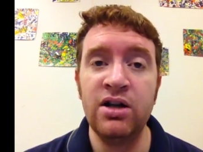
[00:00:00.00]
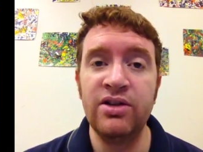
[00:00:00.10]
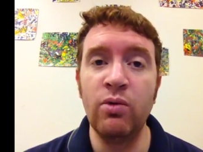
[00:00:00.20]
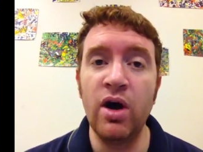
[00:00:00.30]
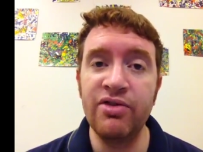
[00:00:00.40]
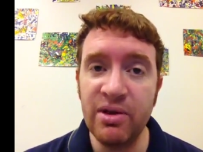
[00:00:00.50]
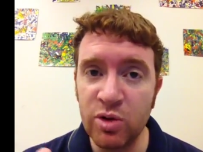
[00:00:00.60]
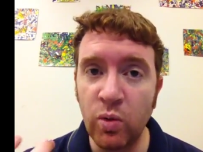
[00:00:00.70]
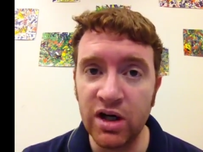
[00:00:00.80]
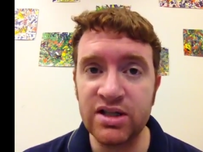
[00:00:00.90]
They wanted them
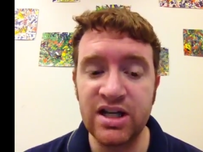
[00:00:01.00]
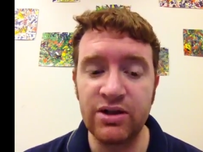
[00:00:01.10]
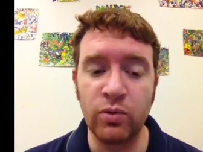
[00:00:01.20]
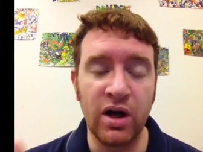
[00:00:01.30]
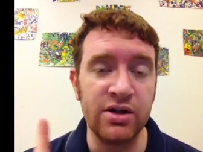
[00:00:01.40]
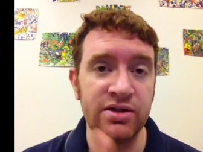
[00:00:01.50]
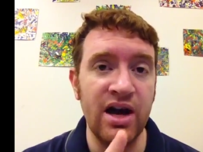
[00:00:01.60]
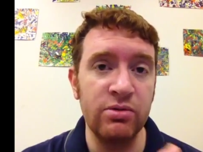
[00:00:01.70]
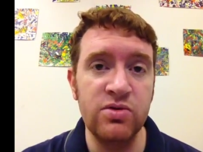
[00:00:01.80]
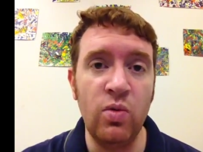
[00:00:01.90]
to work together well. So
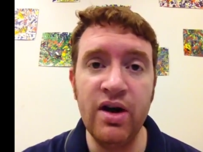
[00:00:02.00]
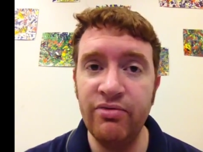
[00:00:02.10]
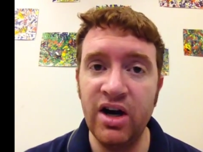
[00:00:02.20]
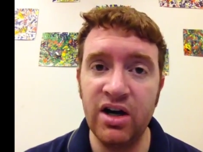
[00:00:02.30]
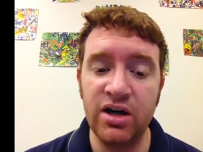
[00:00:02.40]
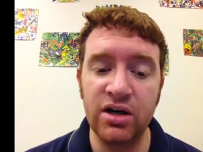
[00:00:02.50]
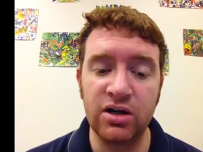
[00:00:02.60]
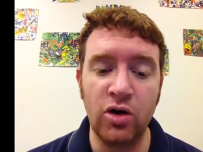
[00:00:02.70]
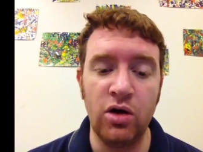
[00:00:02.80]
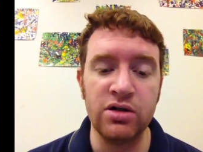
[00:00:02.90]
that was one of their
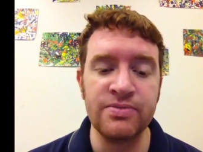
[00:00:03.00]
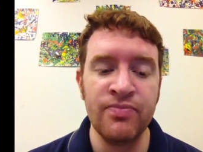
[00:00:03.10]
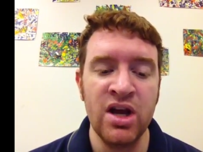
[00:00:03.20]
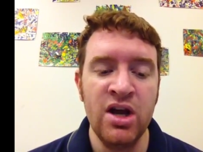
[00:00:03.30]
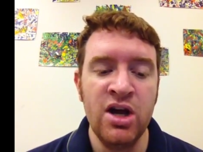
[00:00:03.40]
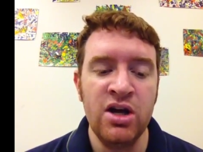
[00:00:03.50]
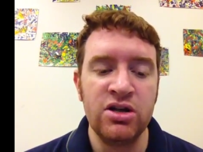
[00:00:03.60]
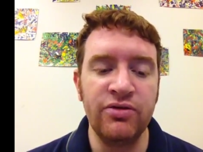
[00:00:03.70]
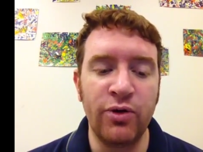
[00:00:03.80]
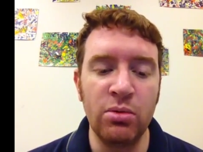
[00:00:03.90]
goals.
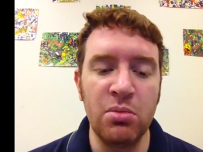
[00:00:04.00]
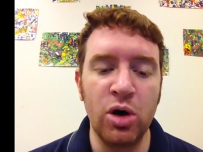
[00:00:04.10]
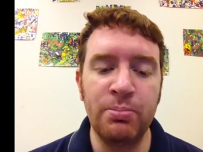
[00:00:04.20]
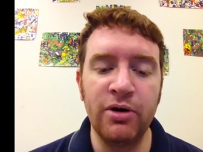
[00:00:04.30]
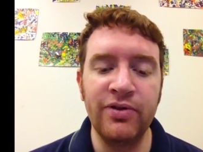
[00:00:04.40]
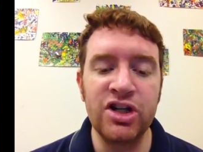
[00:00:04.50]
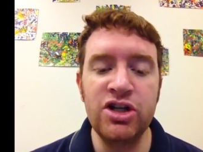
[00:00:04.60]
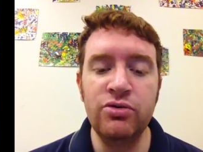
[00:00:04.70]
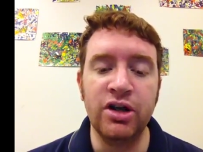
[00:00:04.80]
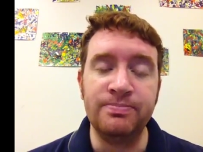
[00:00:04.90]
To form a more perfect
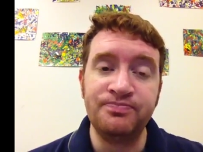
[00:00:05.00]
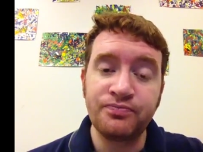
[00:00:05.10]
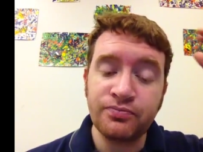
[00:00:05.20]
union.